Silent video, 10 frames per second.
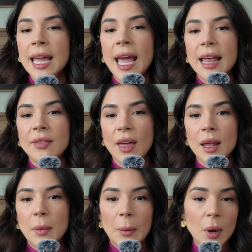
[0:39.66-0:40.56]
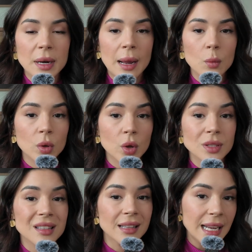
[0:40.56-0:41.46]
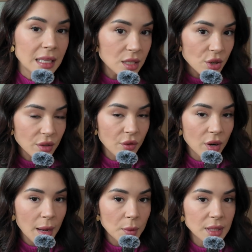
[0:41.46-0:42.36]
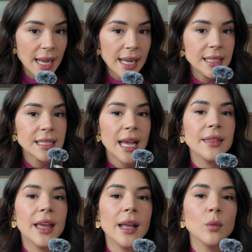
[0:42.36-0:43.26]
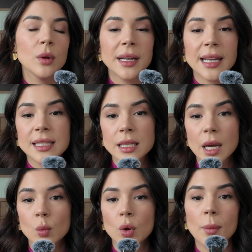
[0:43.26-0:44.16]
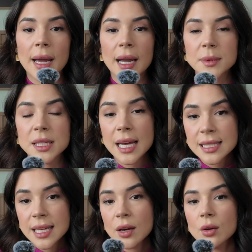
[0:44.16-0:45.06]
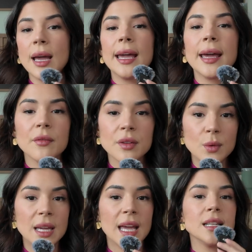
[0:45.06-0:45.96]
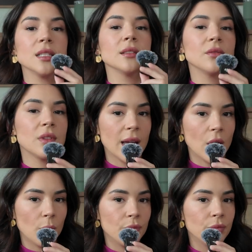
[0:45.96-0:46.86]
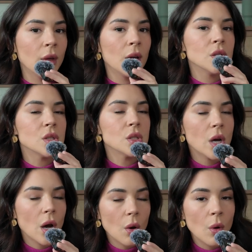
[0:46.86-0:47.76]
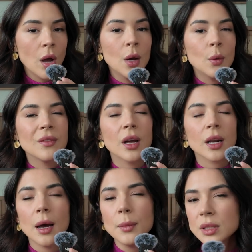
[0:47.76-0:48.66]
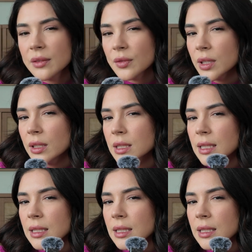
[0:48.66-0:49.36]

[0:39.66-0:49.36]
and then my mom and I will go to the Lake District for a couple days. And then when my dad's done, we'll go back up to Glasgow, hang out for the weekend, fly home. So we've got a couple different